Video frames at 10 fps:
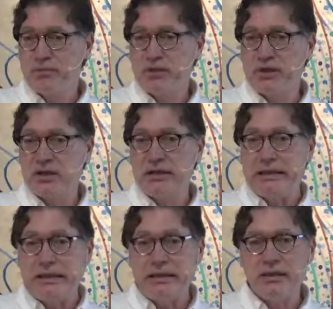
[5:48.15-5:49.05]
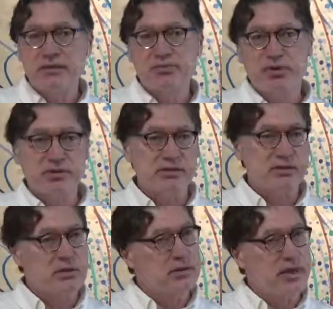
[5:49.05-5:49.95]
I mean, in his
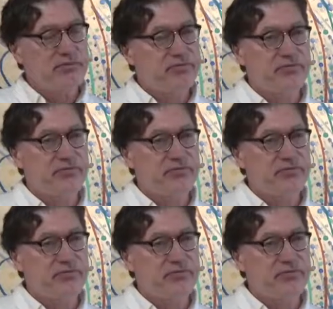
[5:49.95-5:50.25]
presence, and I